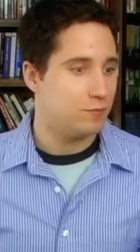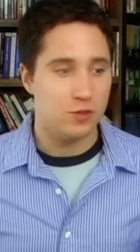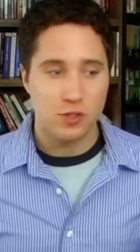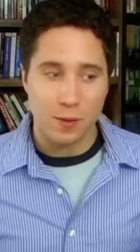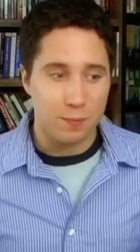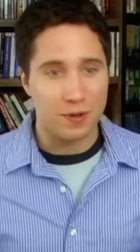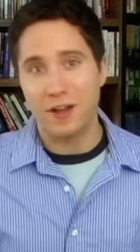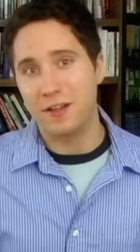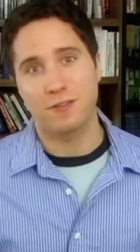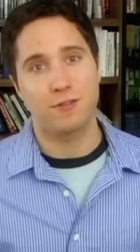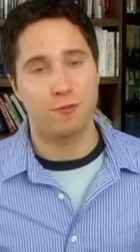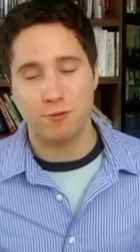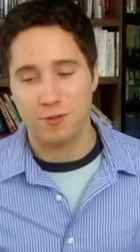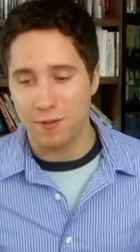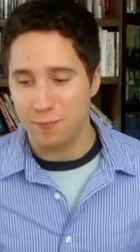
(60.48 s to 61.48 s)
jump cuts
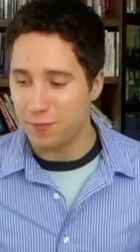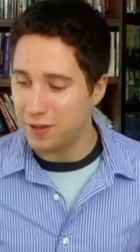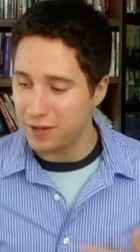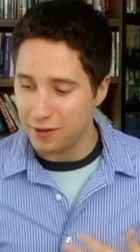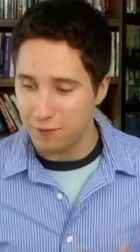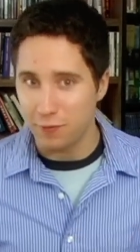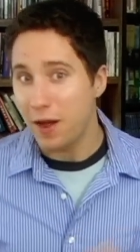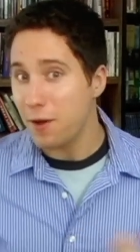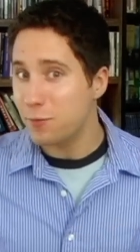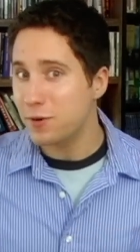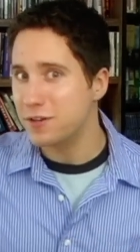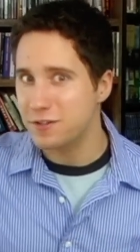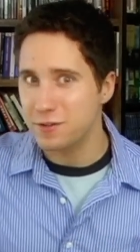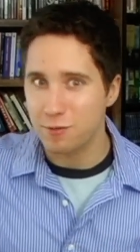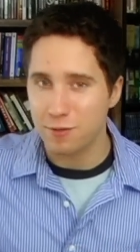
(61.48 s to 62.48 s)
or something. If I want
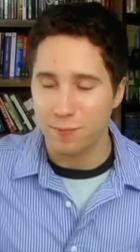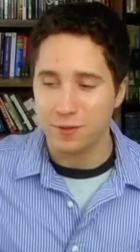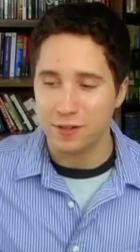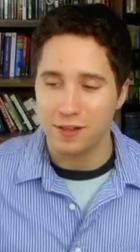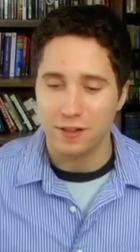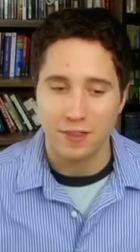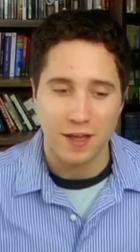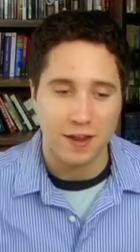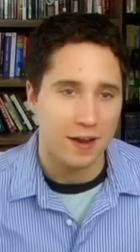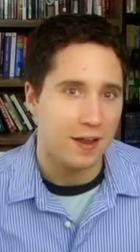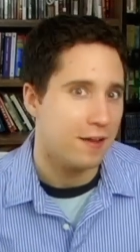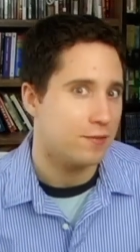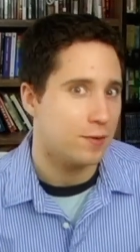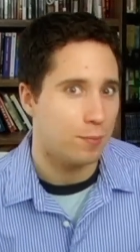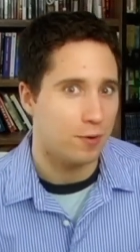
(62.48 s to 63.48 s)
to do something like that, I
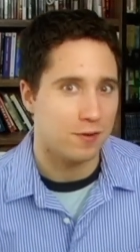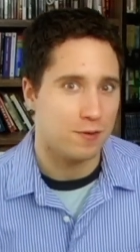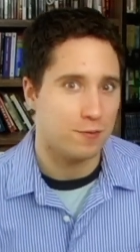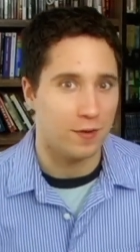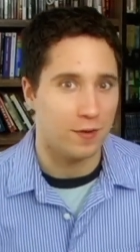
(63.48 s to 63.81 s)
have to purchase